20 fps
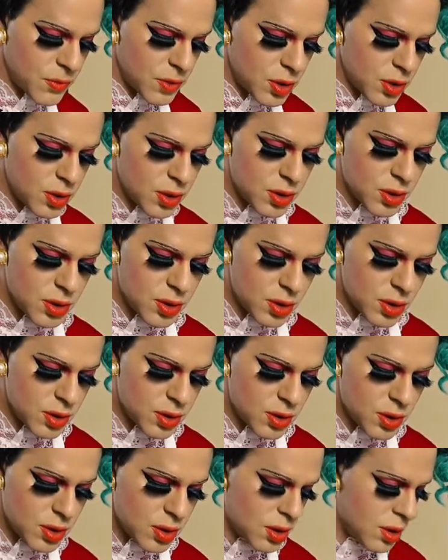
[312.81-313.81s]

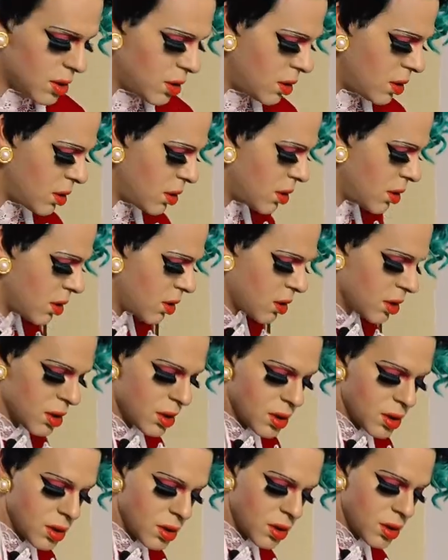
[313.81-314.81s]

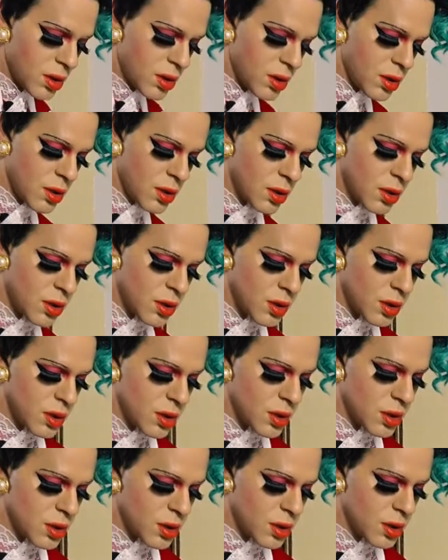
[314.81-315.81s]

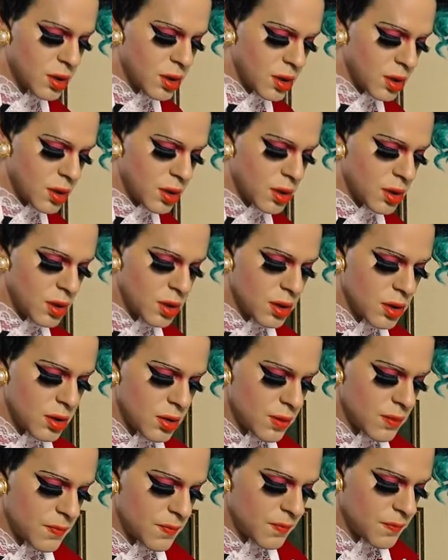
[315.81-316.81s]

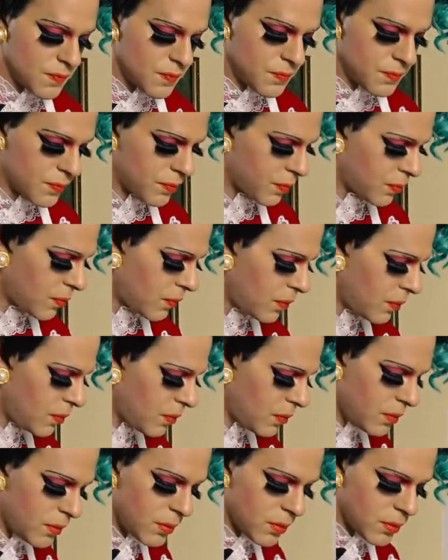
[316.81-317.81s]

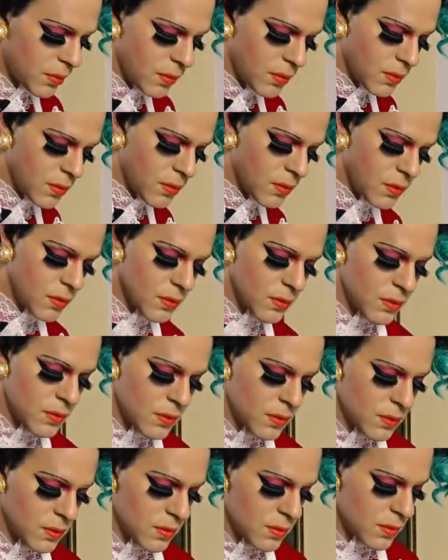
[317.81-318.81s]

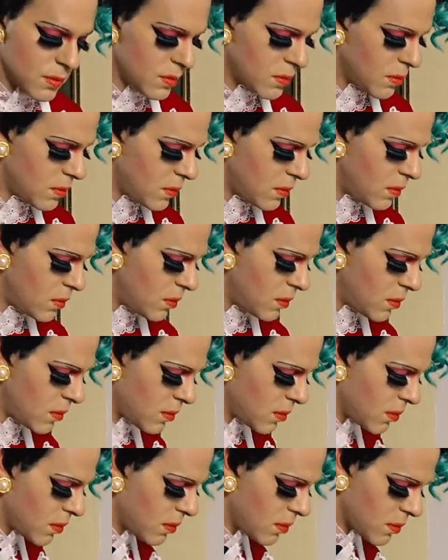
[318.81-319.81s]

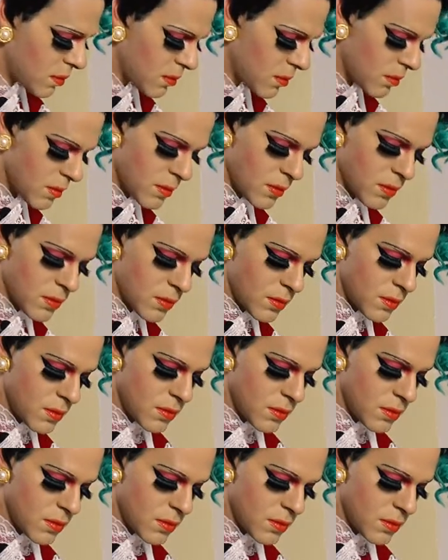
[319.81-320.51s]
Nobody speaks.